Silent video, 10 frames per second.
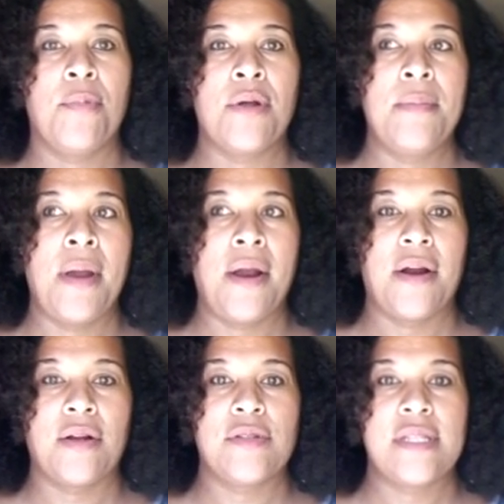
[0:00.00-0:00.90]

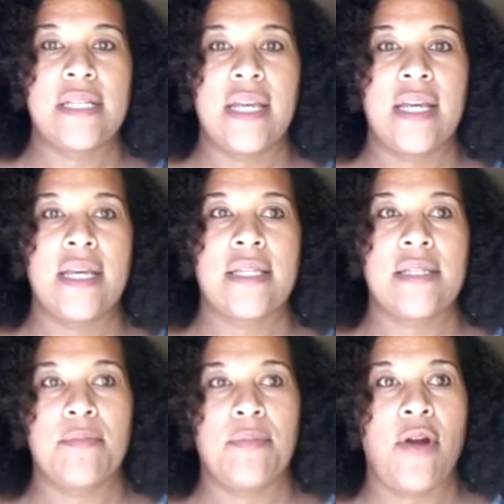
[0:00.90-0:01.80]
premarital sex
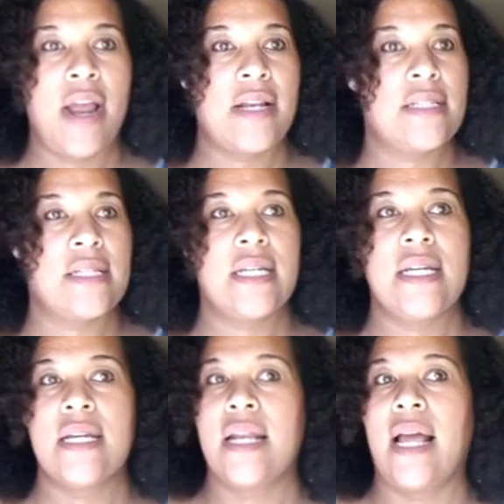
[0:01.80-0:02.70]
and
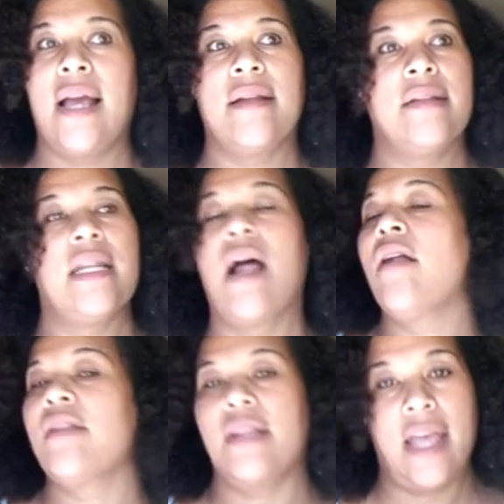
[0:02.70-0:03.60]
pregnancy, and I did
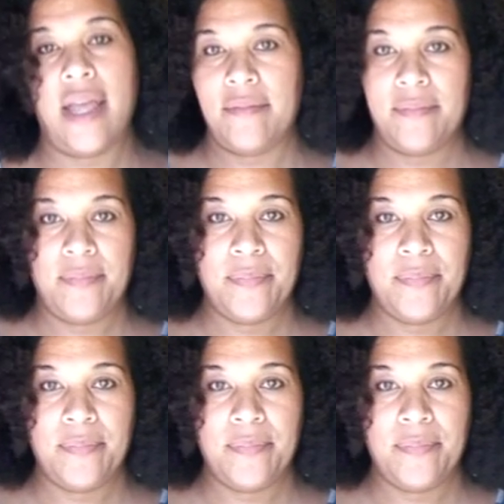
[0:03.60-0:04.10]
all of that,